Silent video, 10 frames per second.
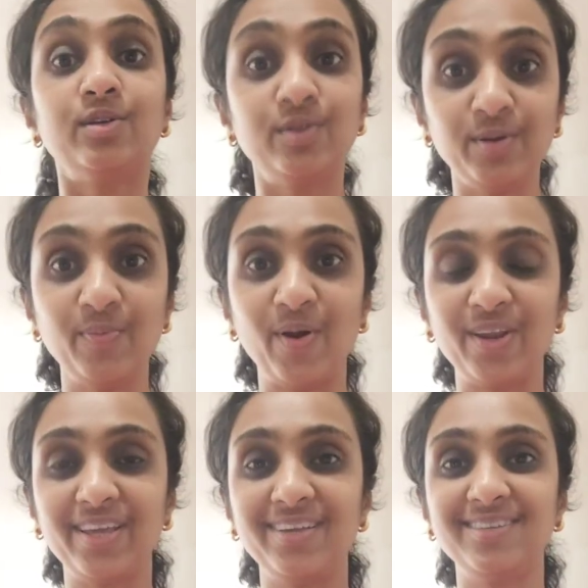Good
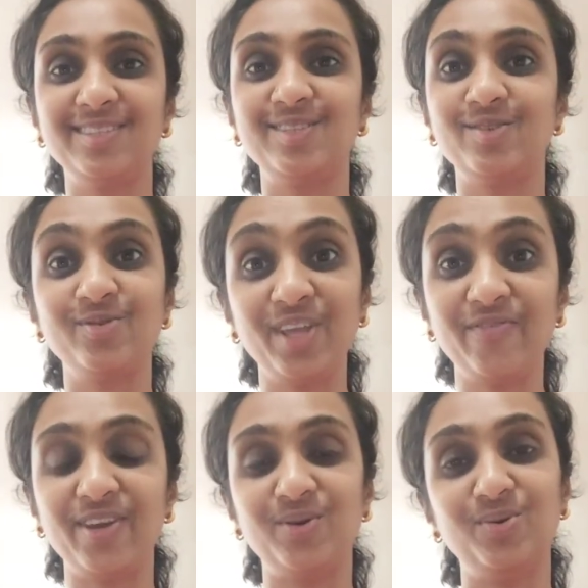morning. So today
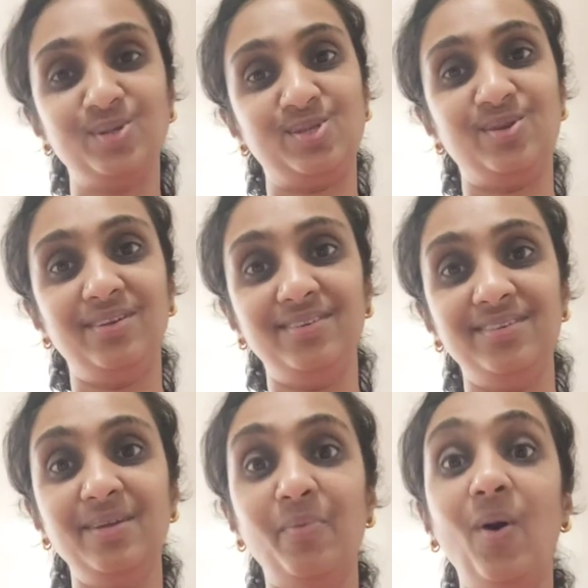we are going to
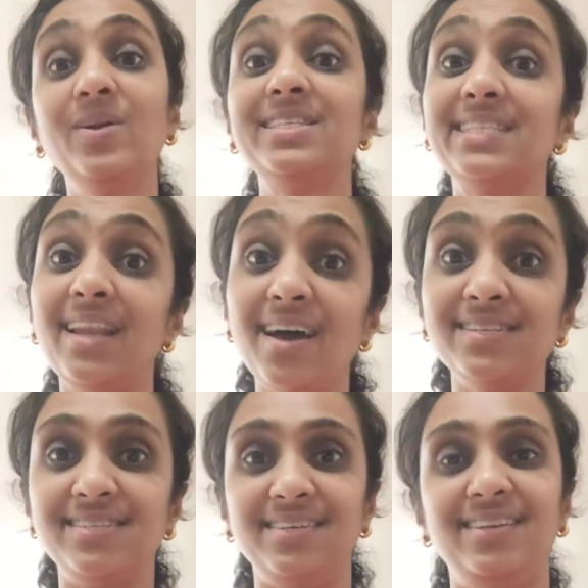learn about
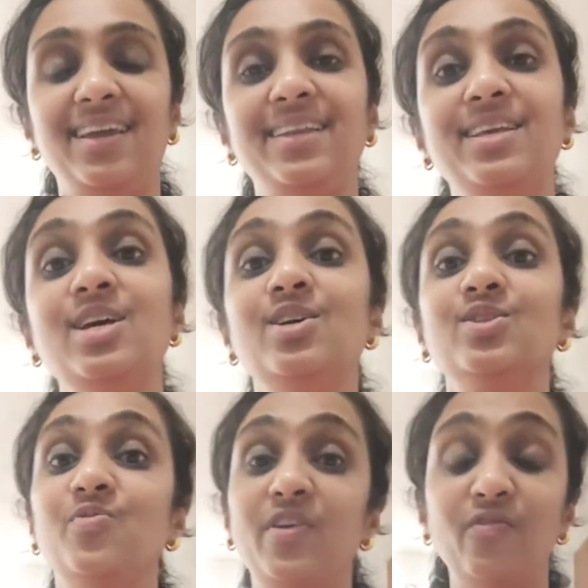slanting line.
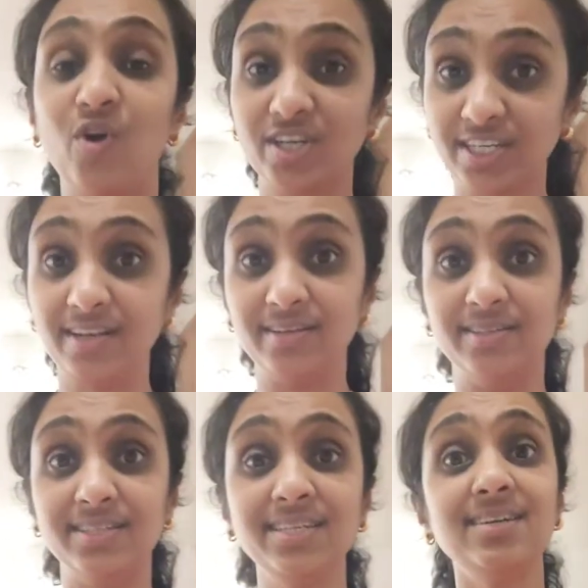So we have already
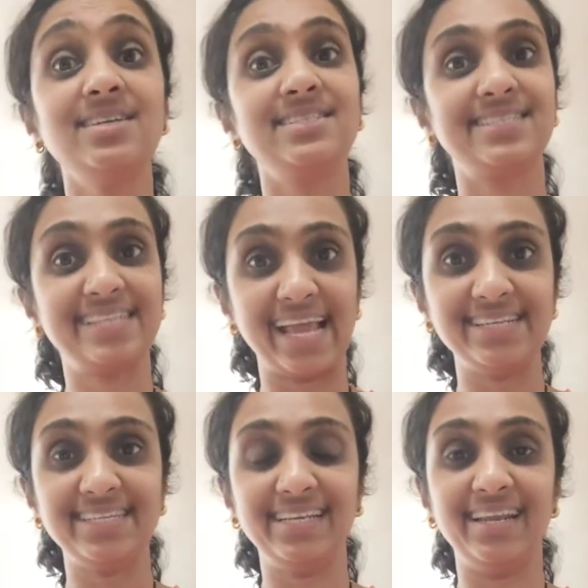learned
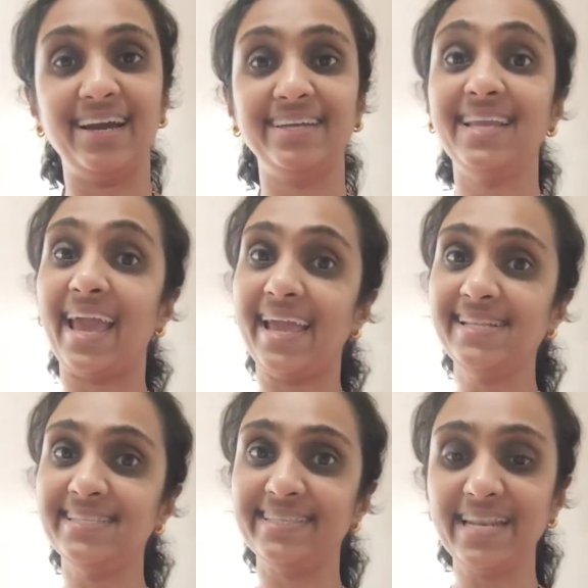standing line
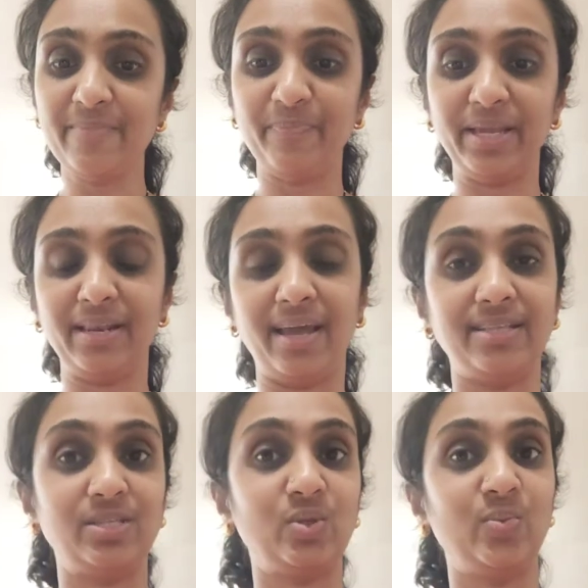and sleeping
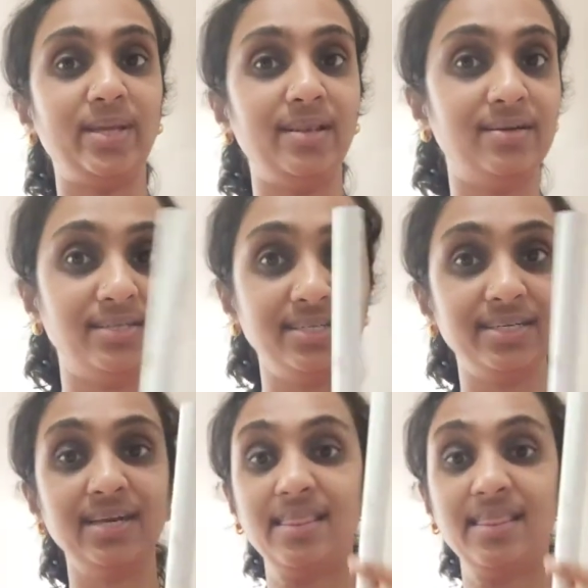line. So we learned